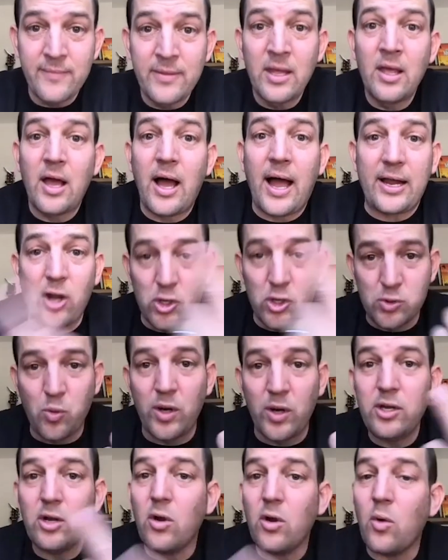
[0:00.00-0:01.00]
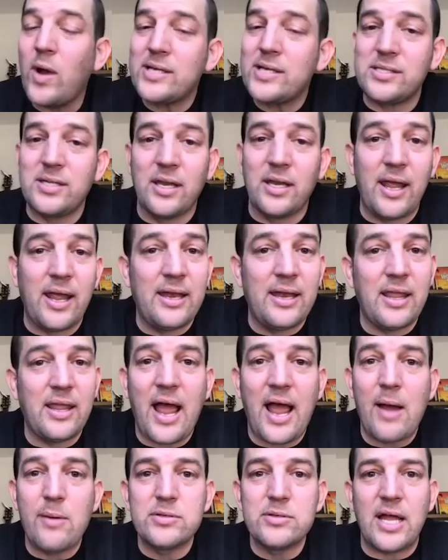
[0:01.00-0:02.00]
I coached 1 year at Westland, and the
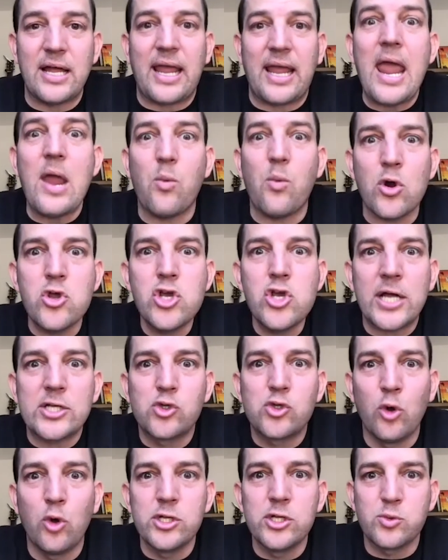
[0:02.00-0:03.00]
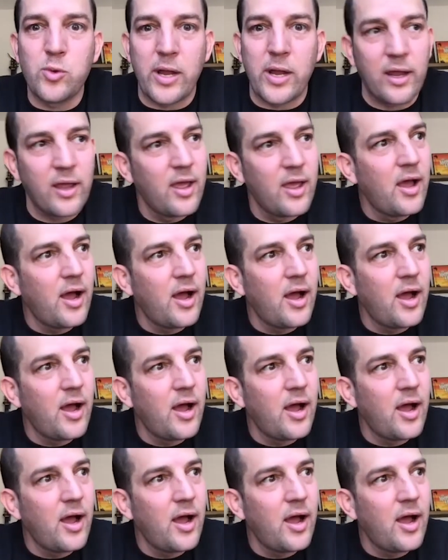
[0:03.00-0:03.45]
guy was like, "Hey, where you guys going this week?"